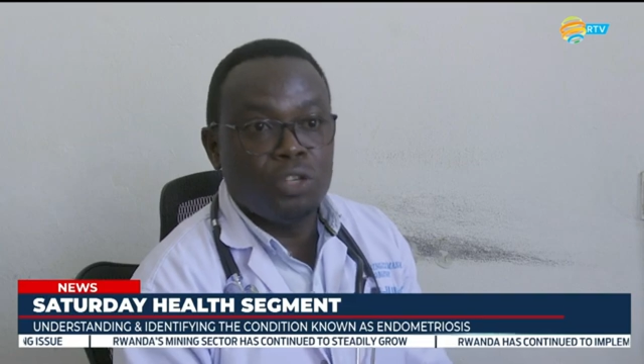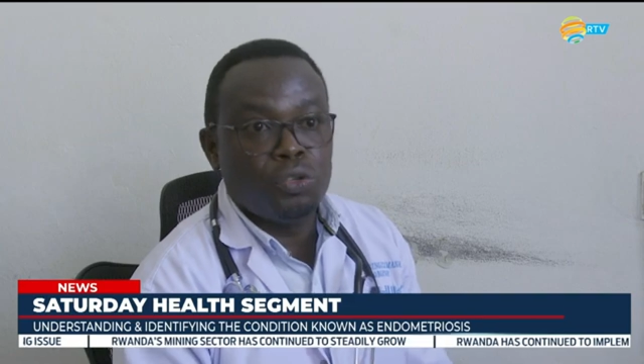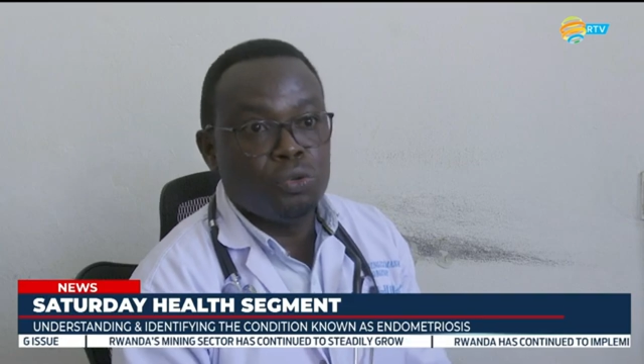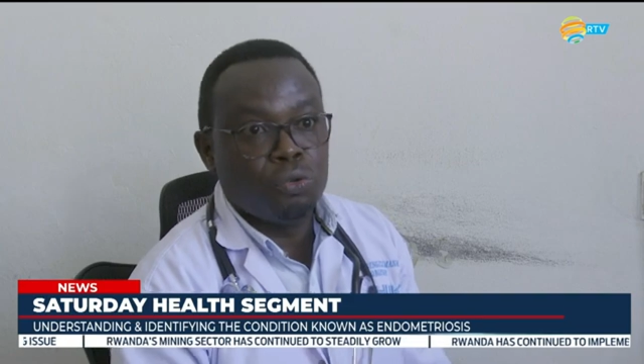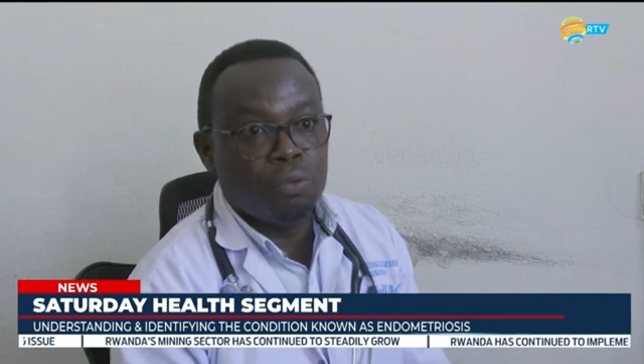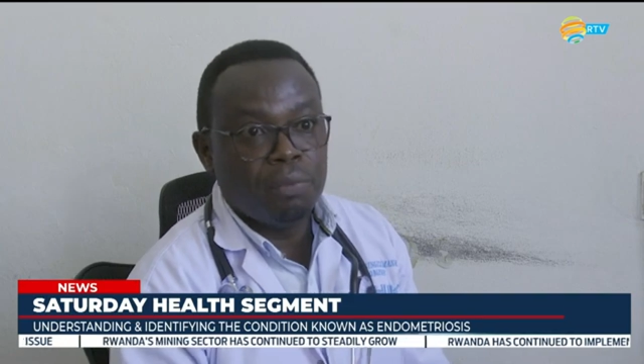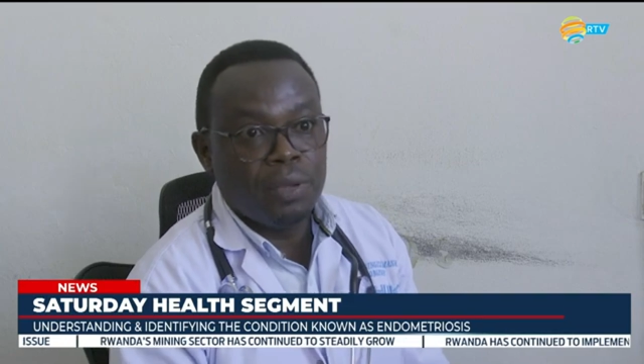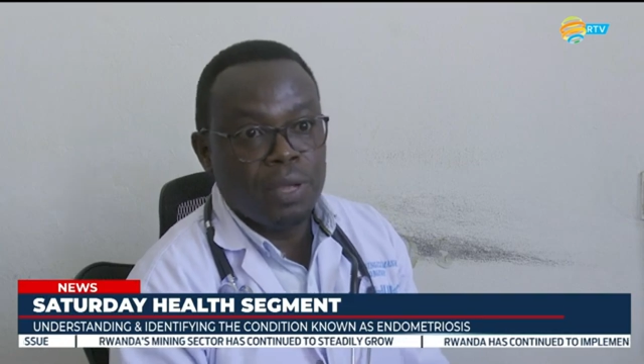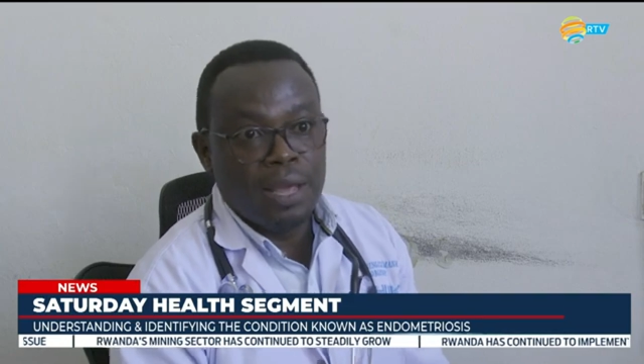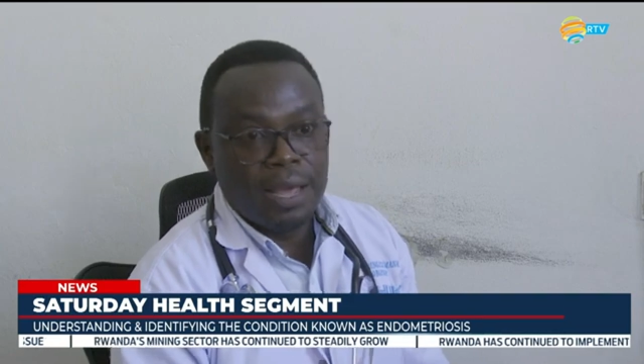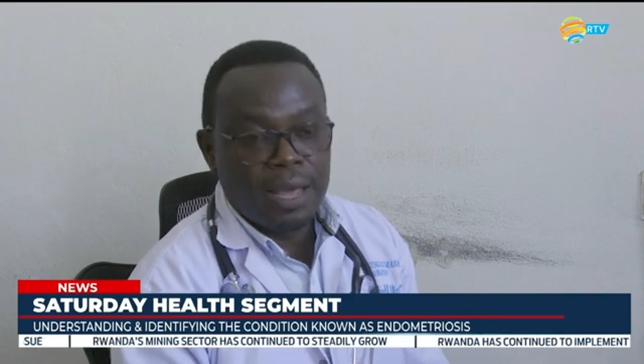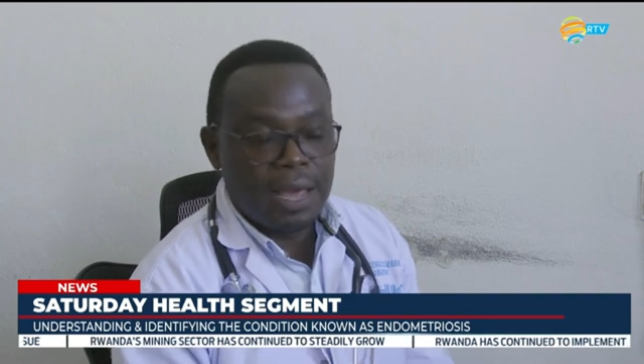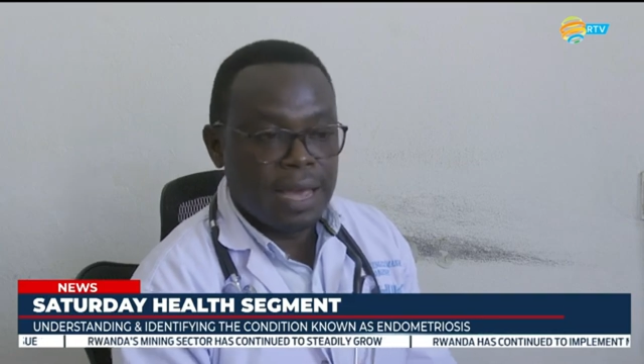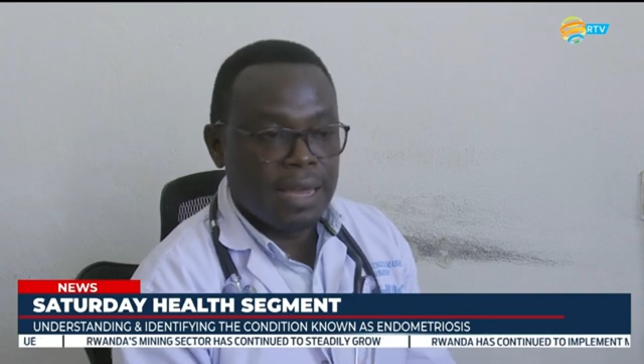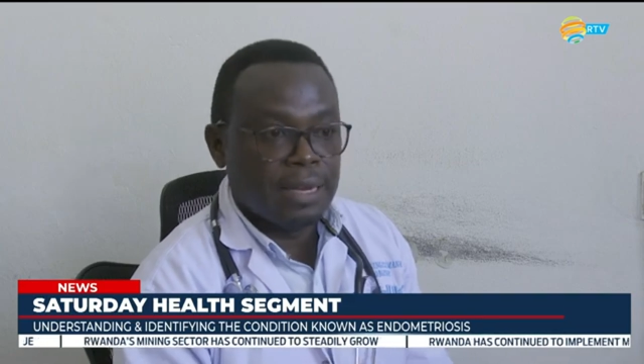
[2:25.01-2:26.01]
tube,
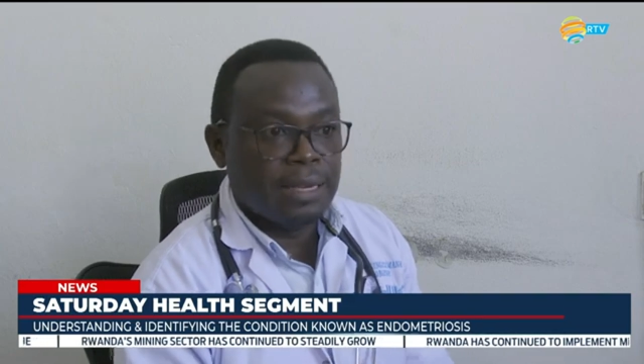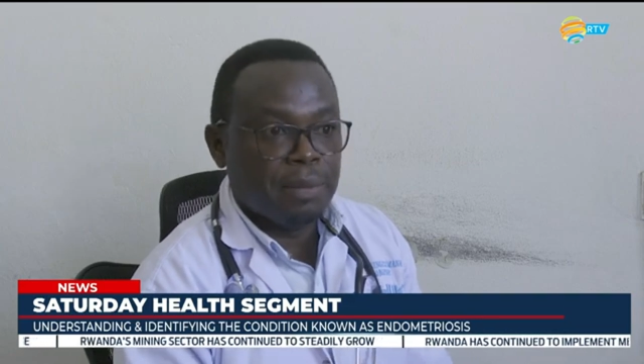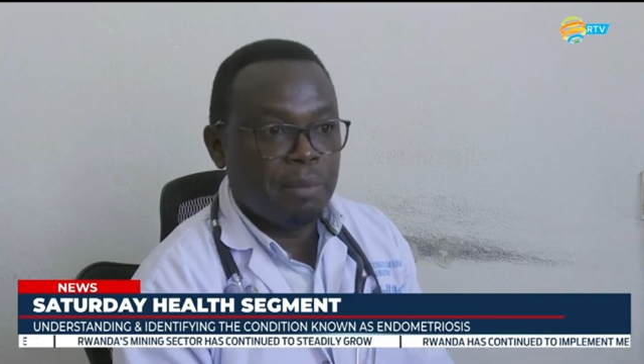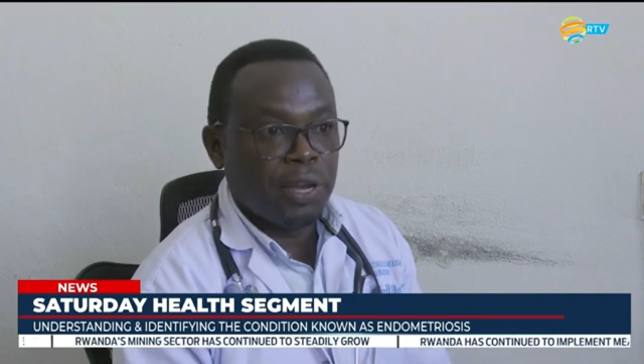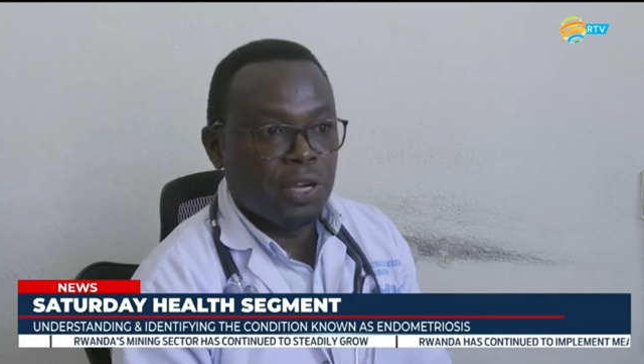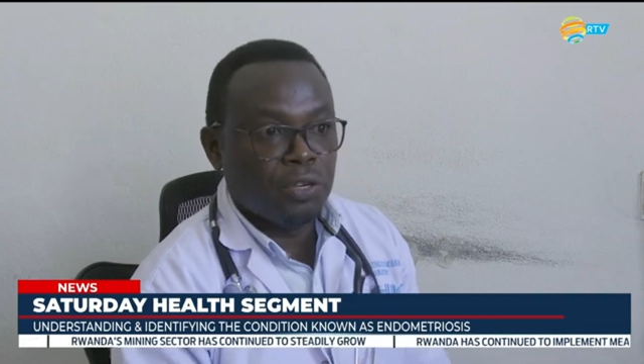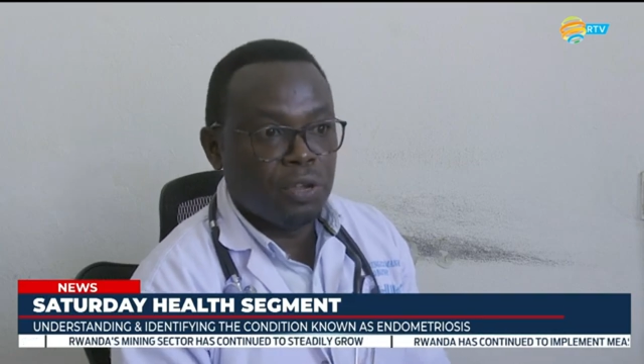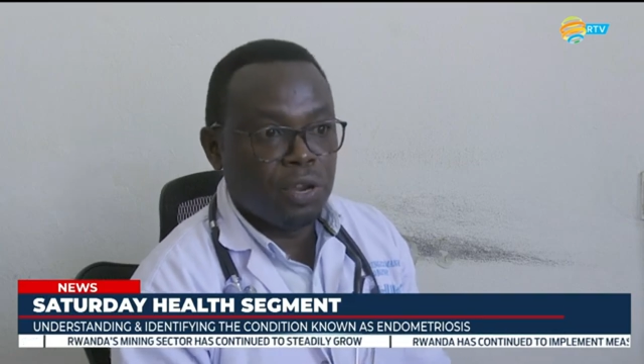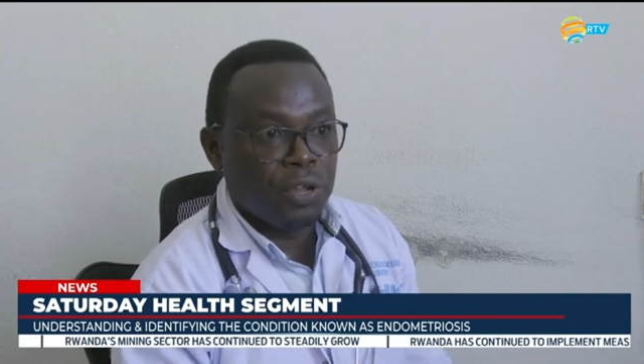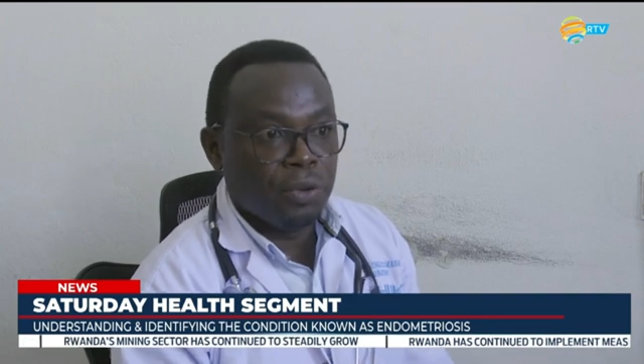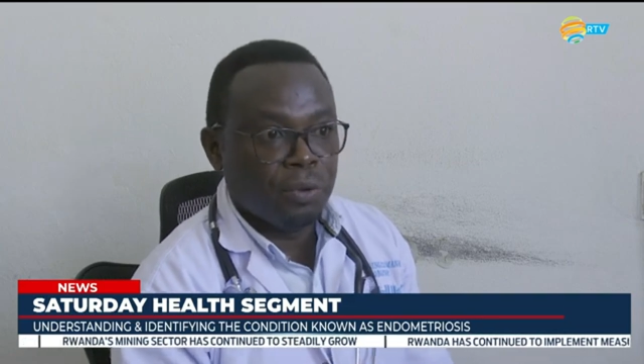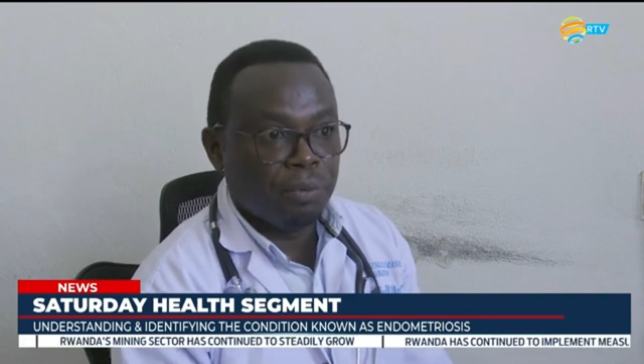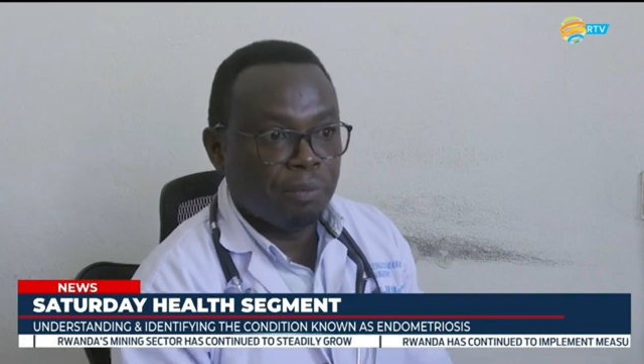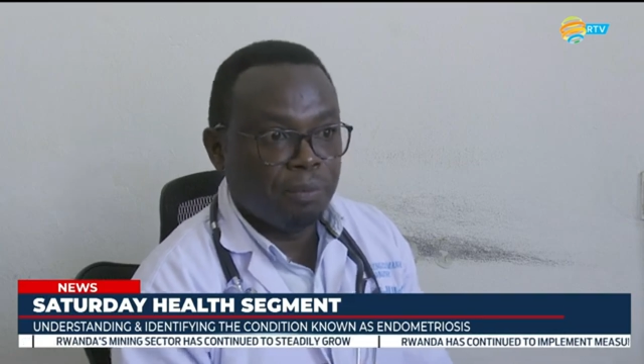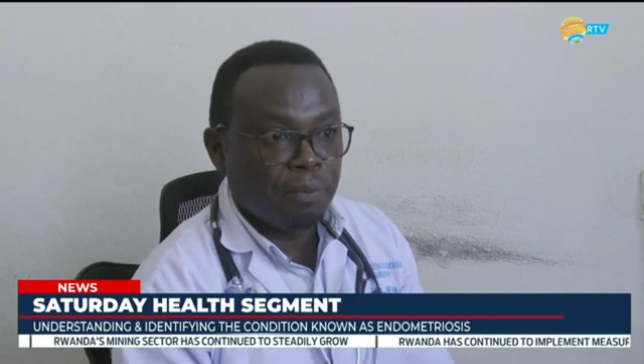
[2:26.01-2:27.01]
and the
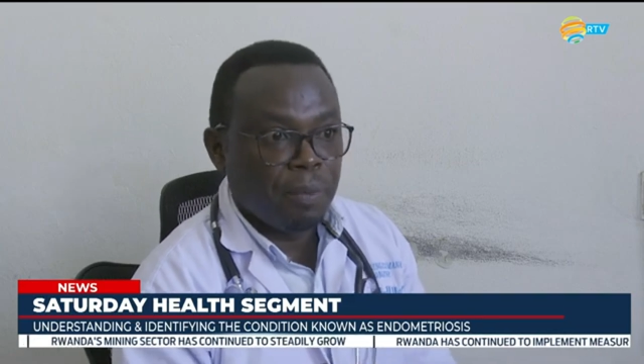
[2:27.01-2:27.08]
peritoneum.